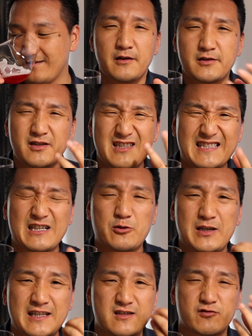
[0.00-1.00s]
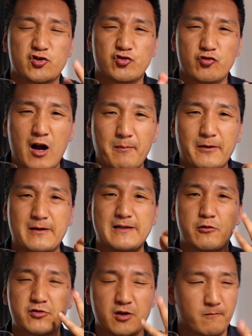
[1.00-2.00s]
There's just subtle hints of strawberry
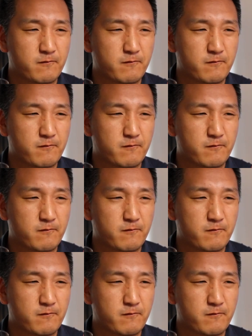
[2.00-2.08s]
notes up